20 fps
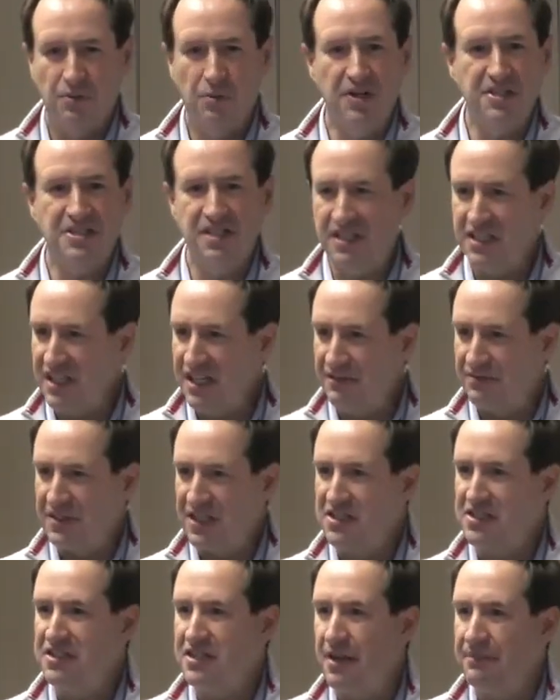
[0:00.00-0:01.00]
What's a gift?
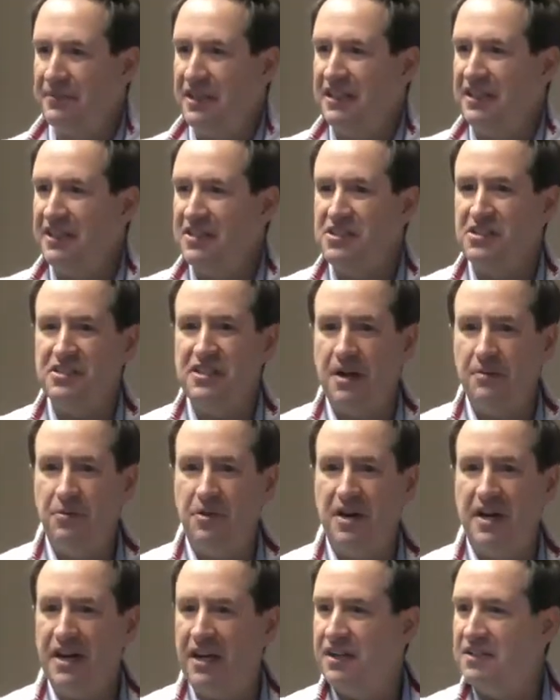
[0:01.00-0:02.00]
It's something that
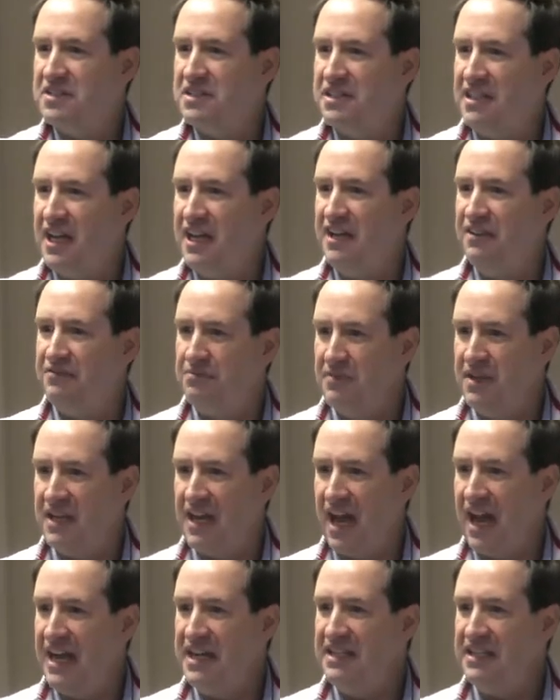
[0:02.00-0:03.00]
someone else gave me.
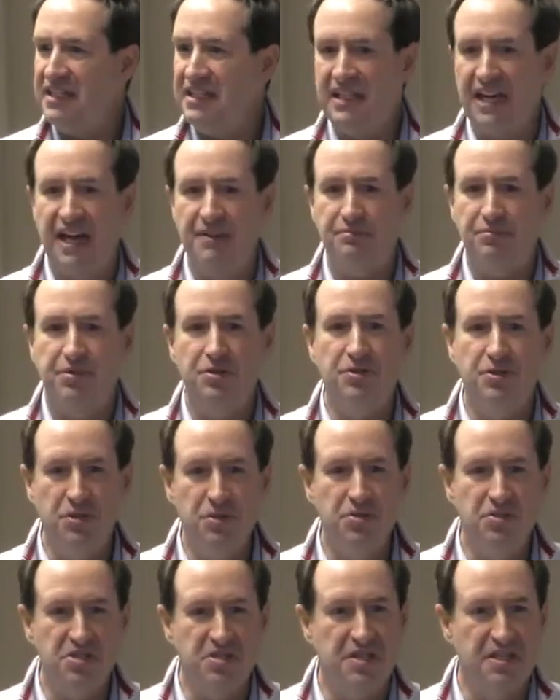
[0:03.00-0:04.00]
I did not
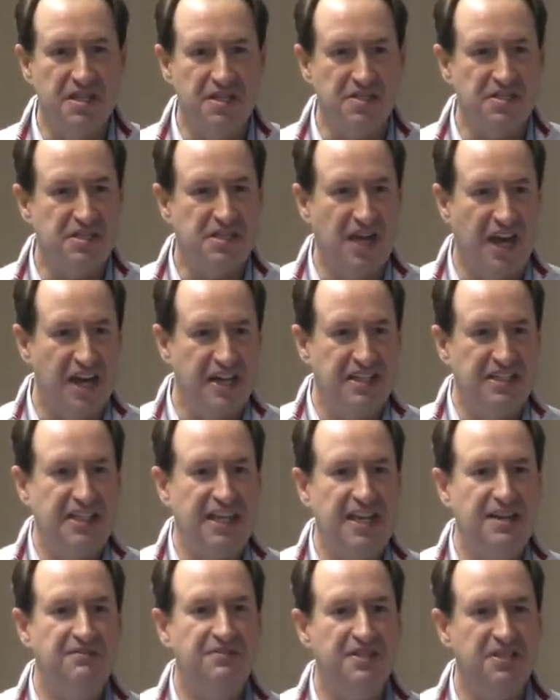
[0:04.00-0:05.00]
produce this. God
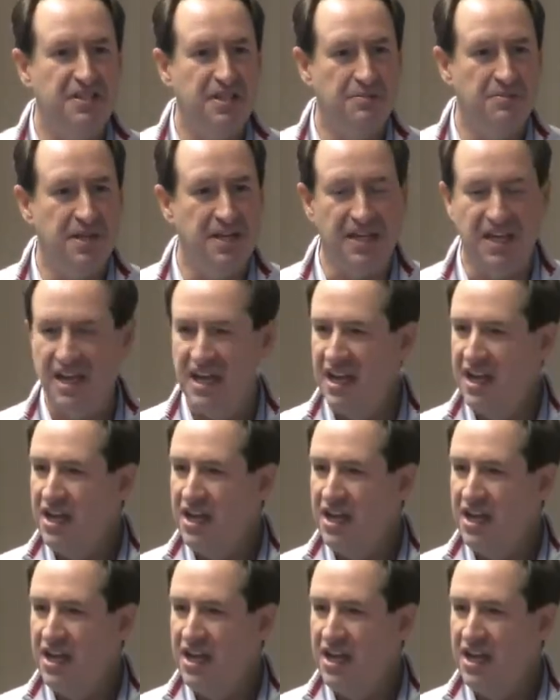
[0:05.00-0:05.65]
gave it to me.